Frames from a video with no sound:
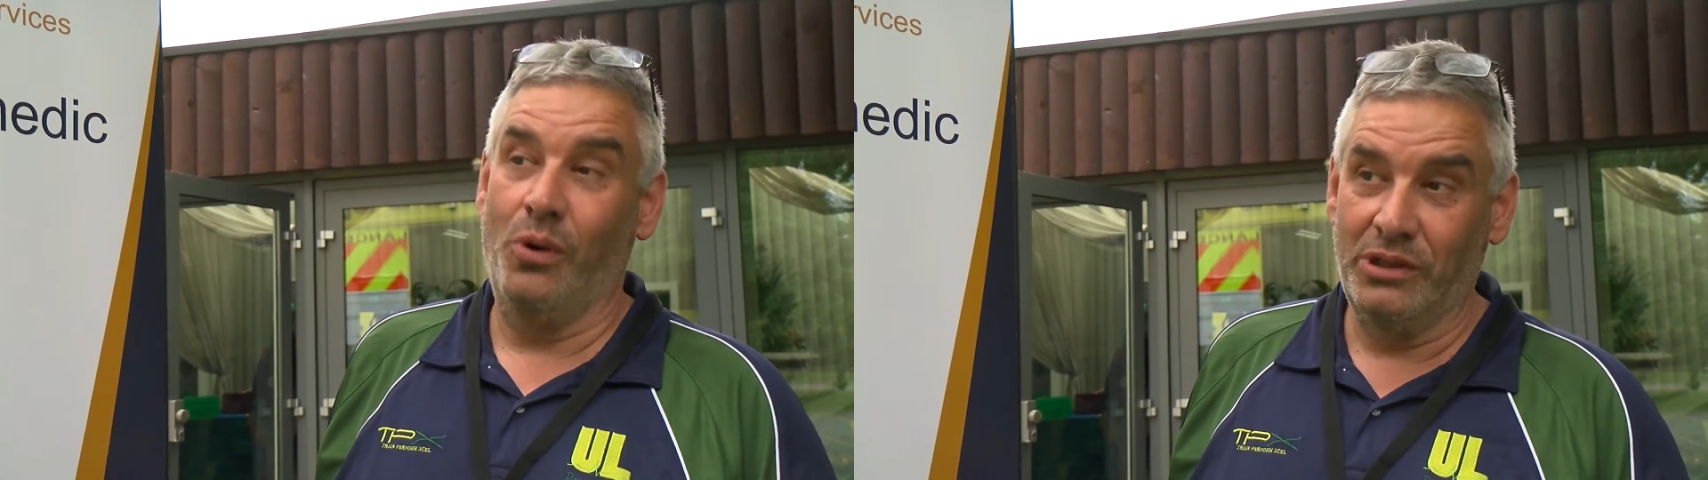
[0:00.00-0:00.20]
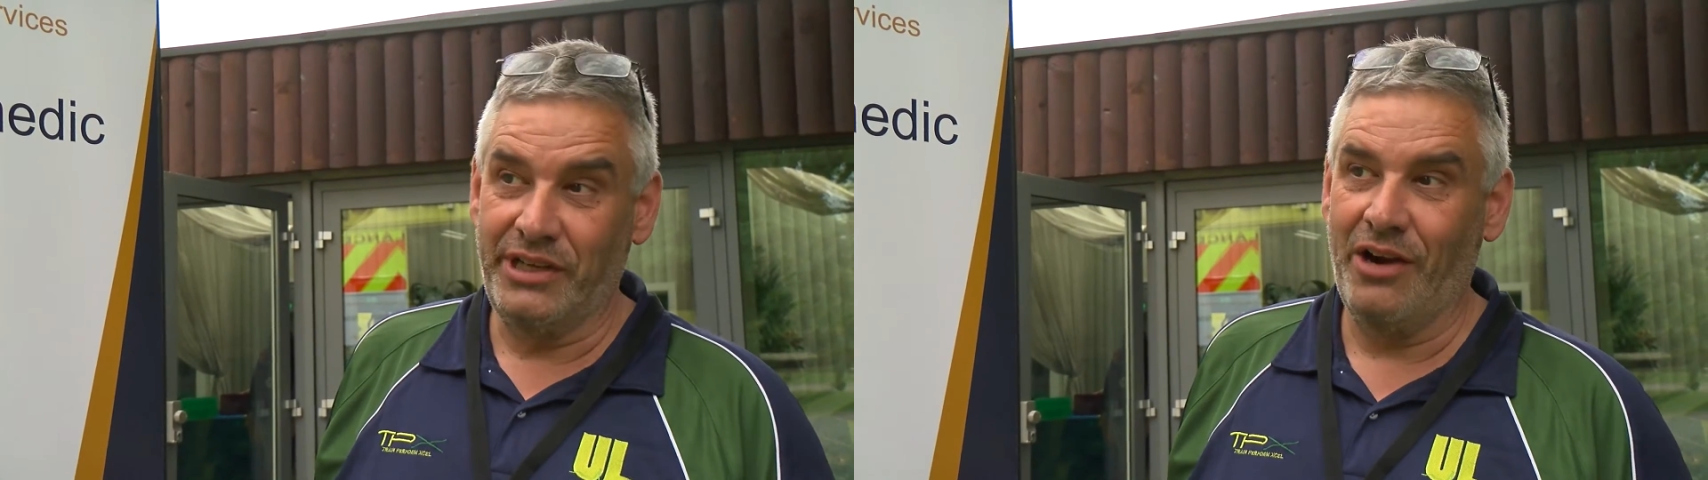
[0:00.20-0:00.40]

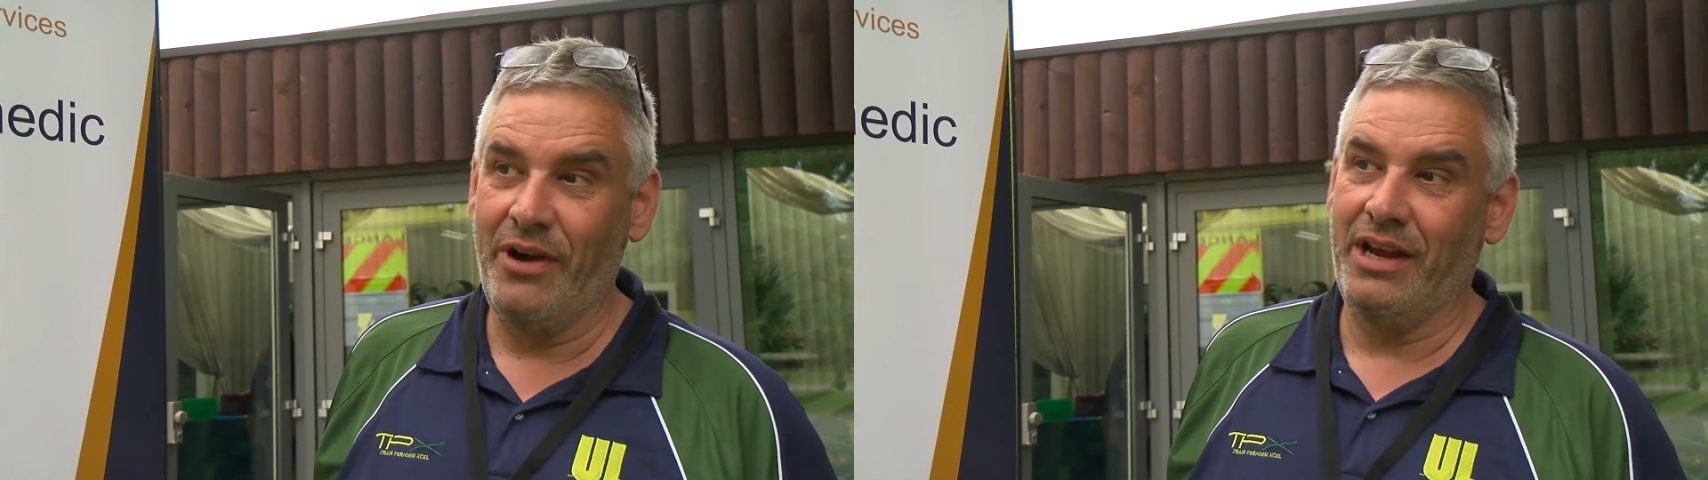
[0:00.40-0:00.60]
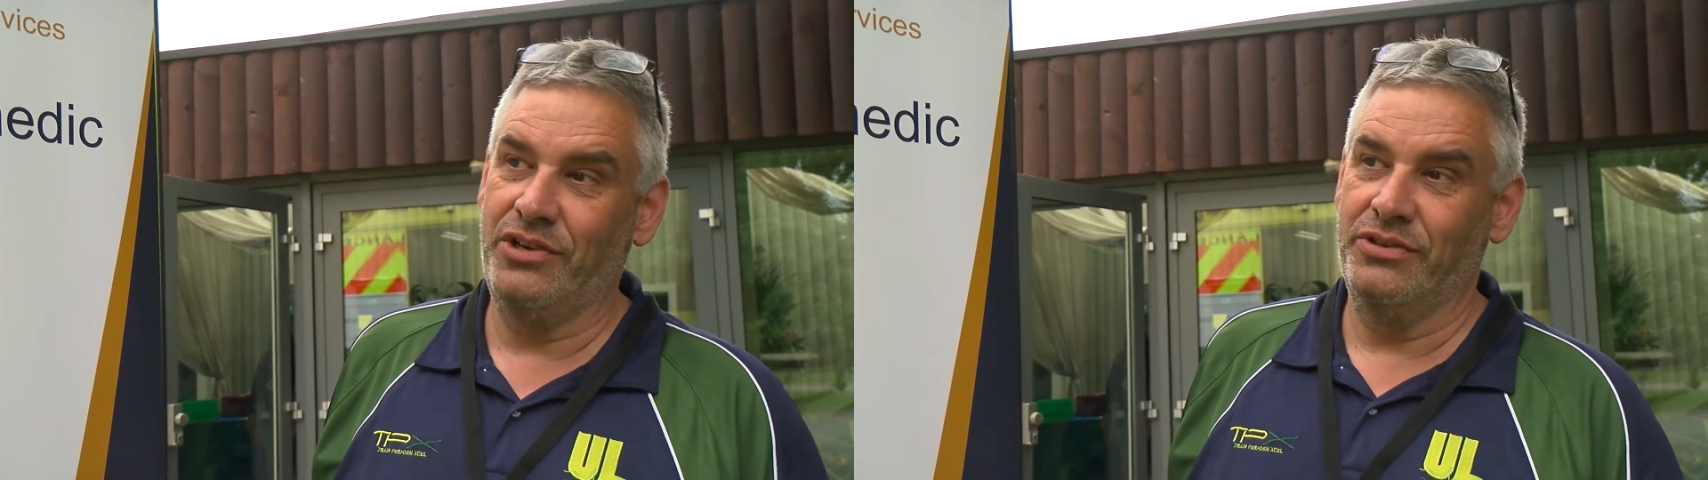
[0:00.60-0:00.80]
all
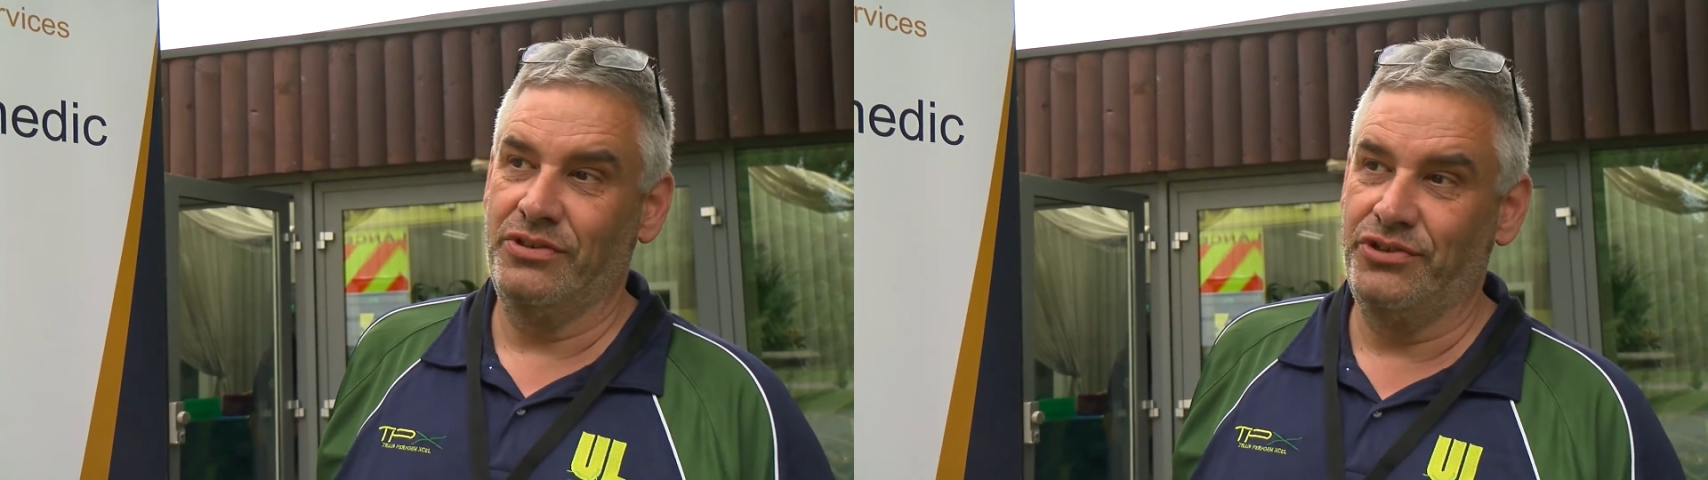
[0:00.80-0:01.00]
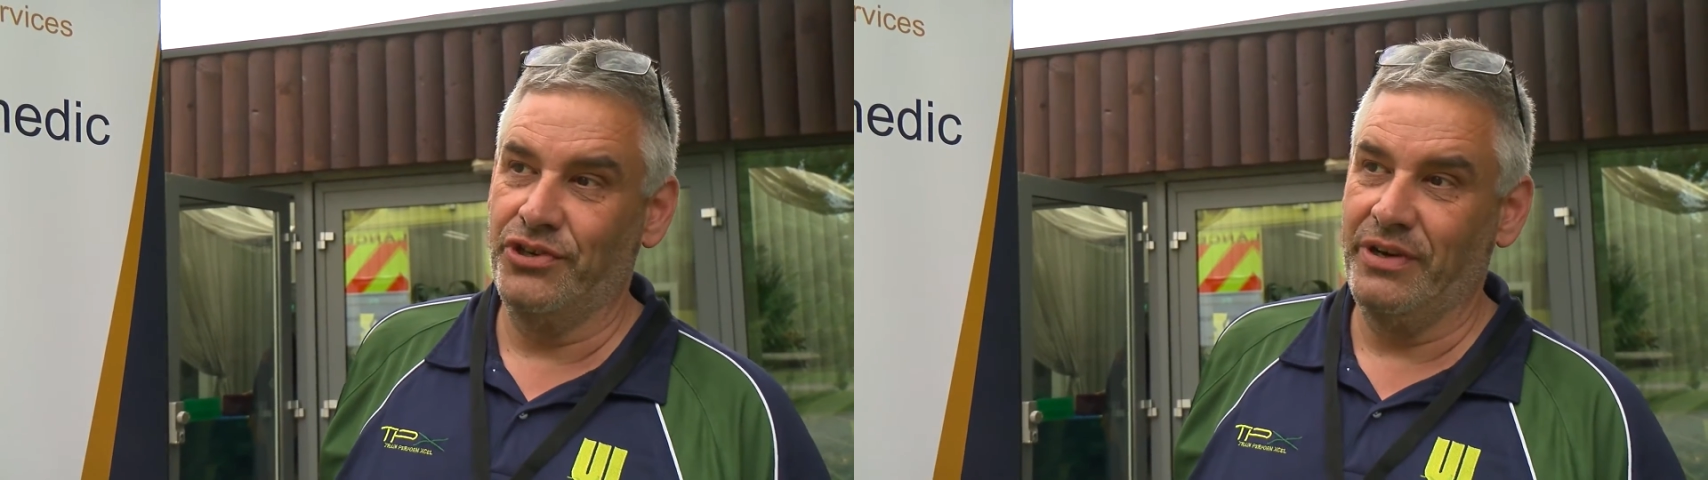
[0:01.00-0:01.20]

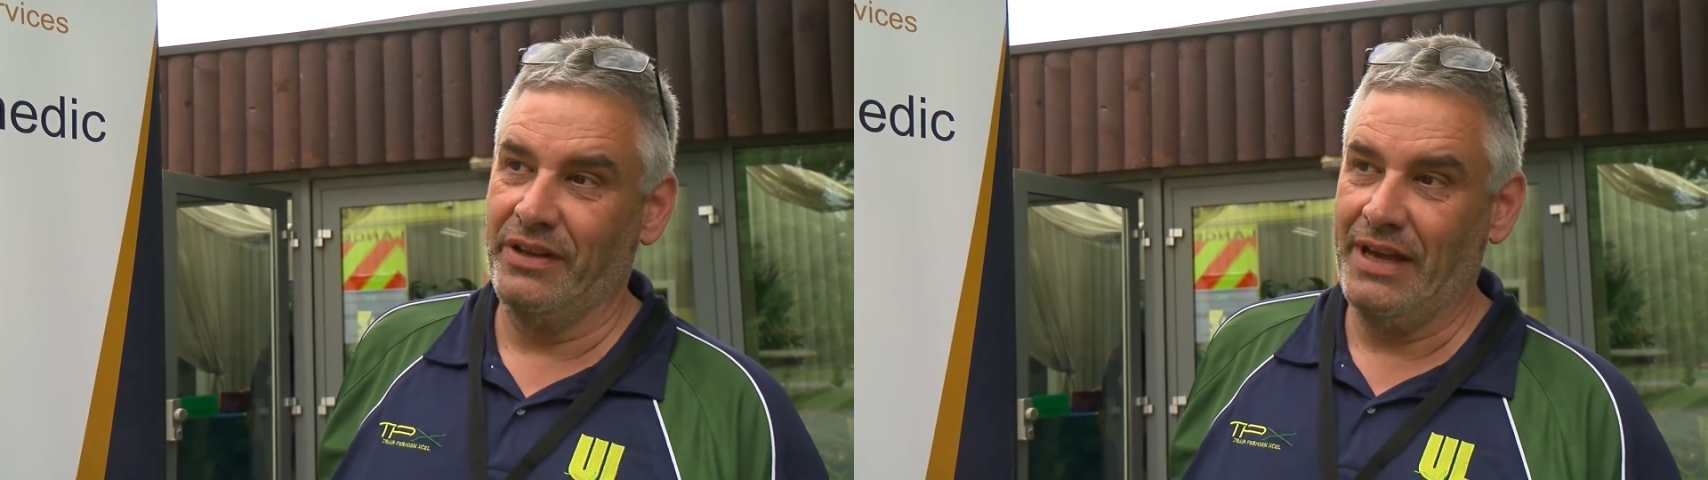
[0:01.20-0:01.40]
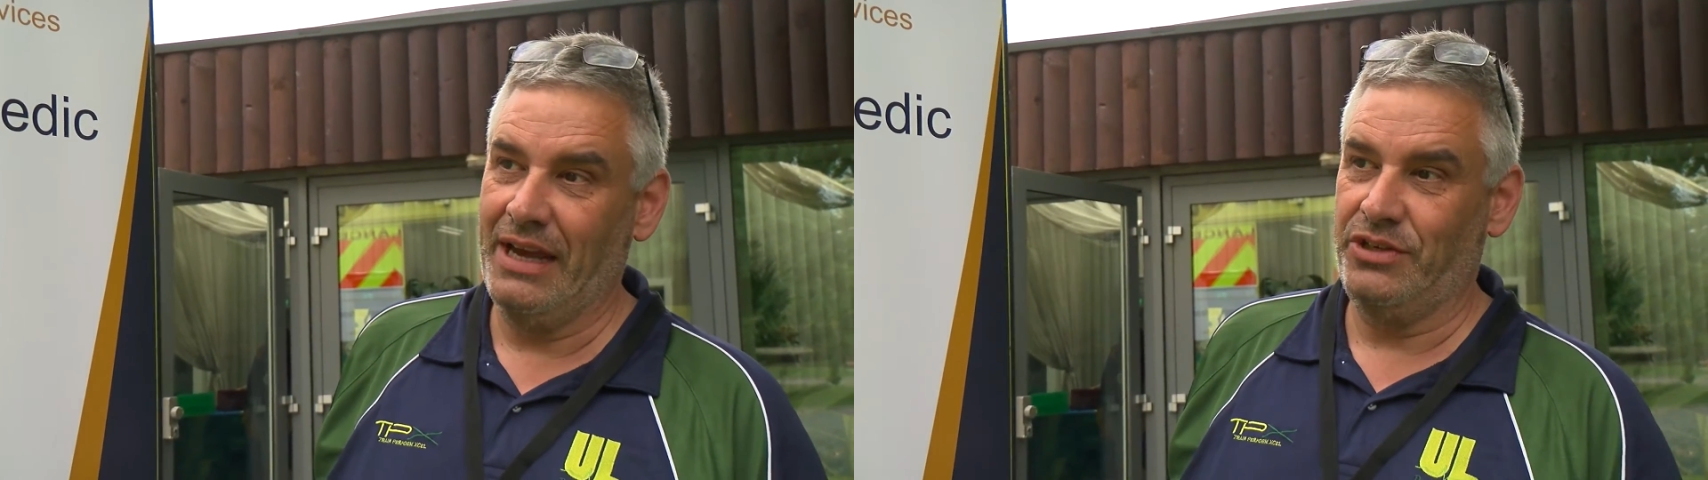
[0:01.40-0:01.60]
directions
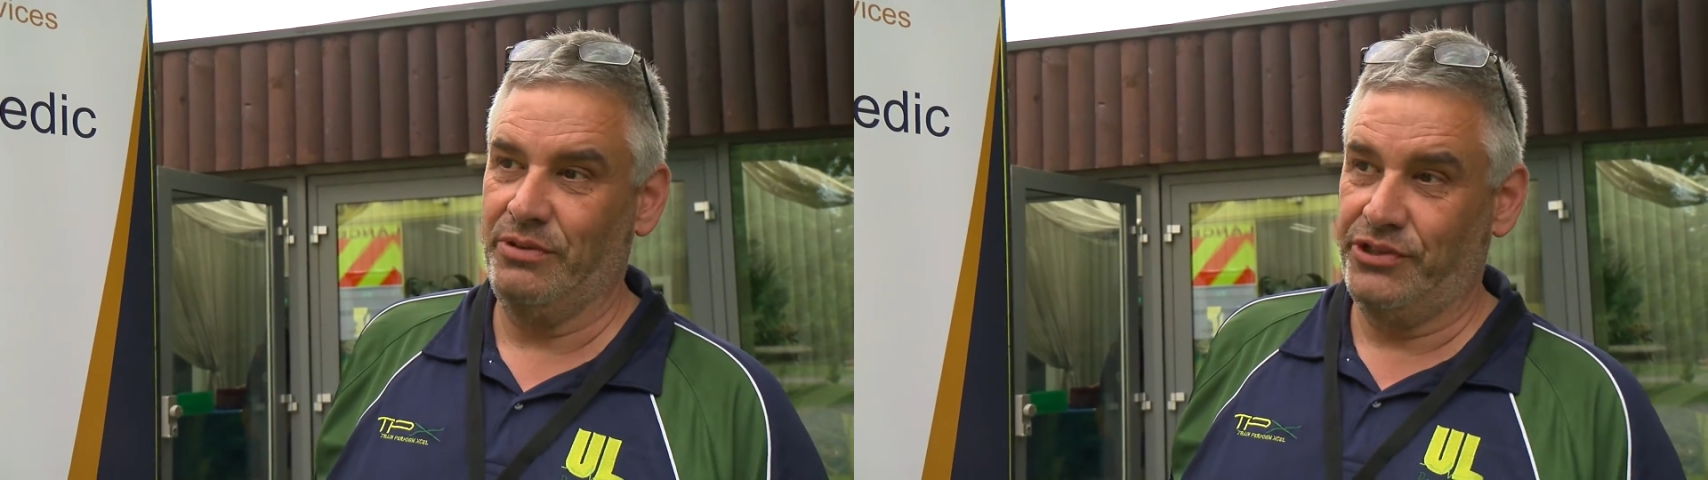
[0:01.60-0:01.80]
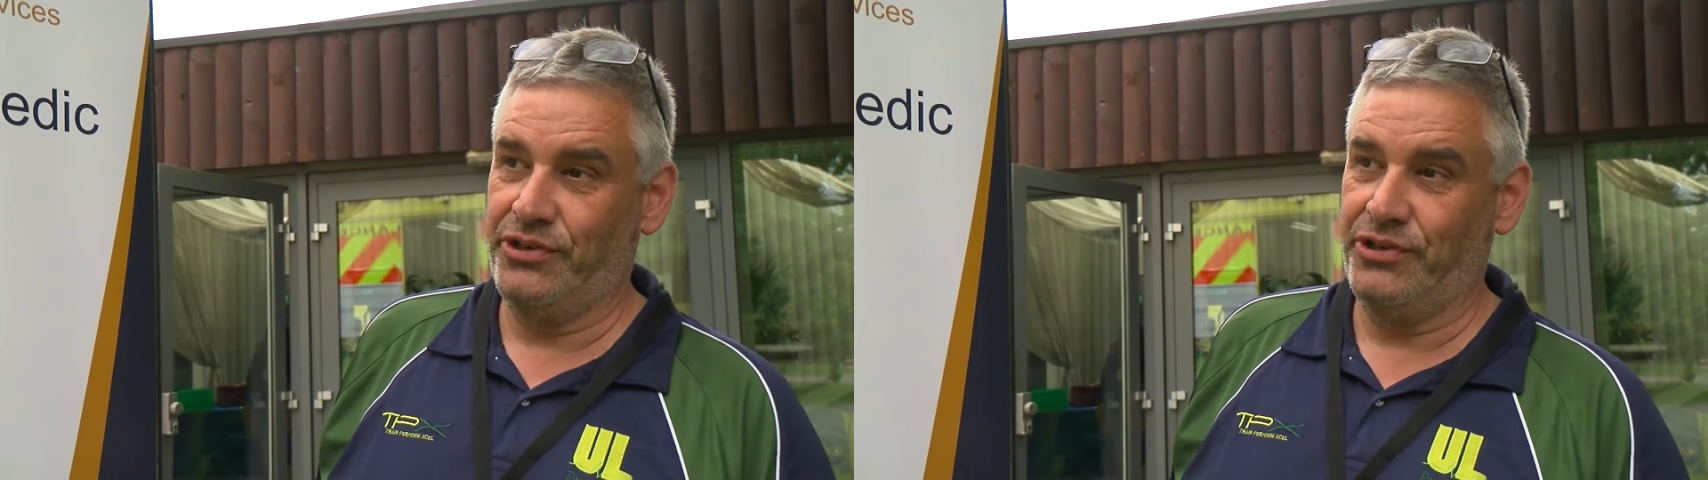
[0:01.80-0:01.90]
during the actual